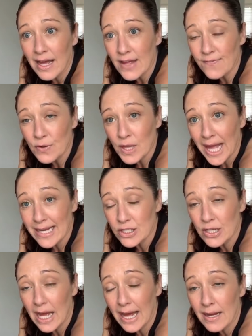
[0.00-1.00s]
if you'd like
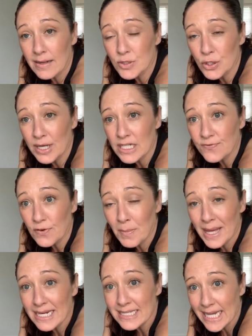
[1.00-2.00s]
to um, join us for
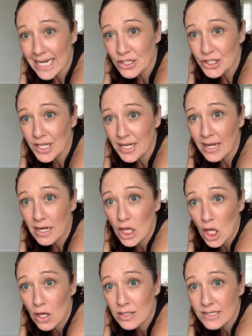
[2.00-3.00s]
meditation in a
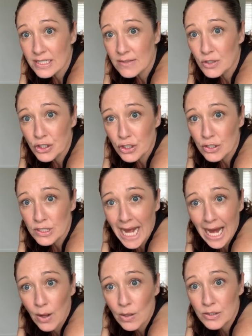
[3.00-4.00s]
long sleeve shirt,
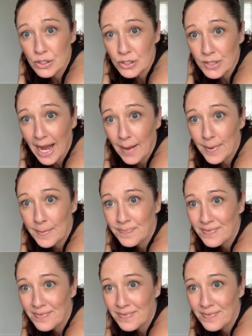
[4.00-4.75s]
towel, or strap.